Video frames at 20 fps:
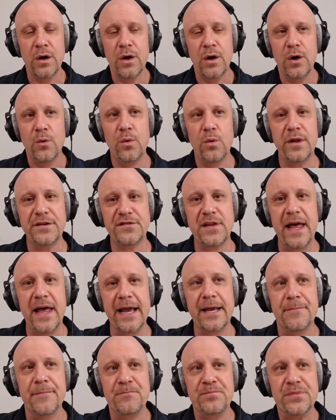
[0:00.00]
Well, it's like
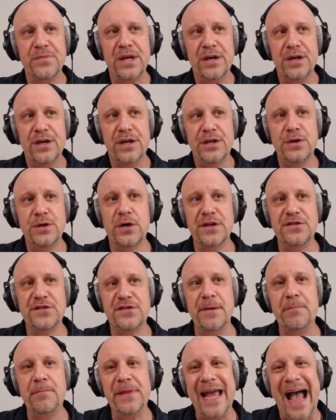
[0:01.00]
you can
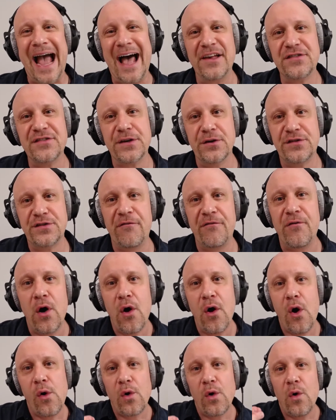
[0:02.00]
simply ask yourself,
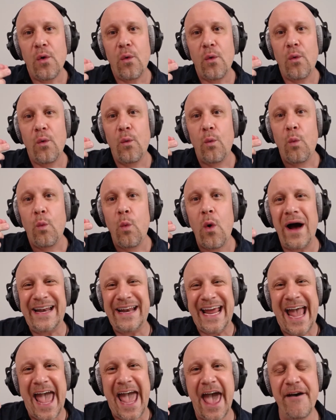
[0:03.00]

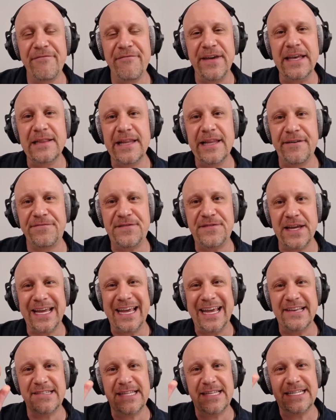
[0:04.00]
what heavy lifting
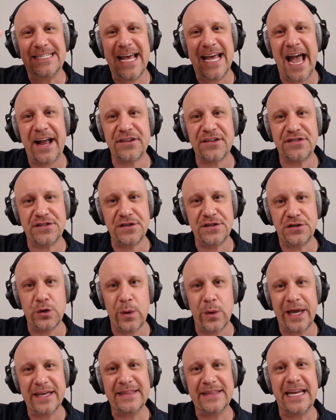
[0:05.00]
is the text
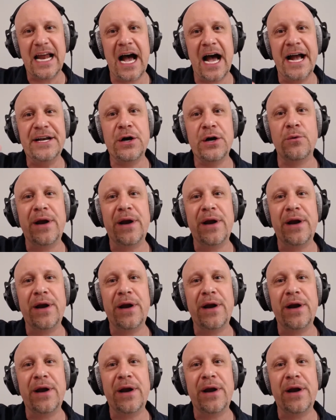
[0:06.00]
doing that I don't